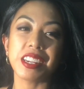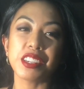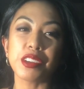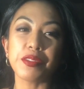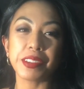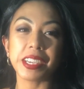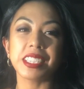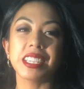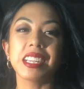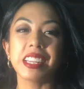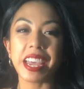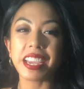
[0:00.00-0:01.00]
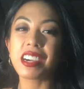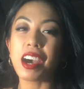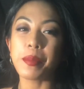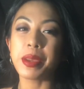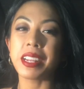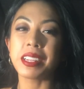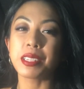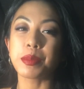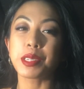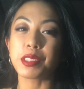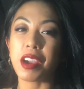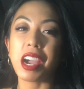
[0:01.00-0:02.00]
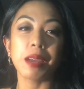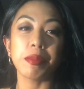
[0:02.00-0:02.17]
Don't forget to like, comment, and subscribe.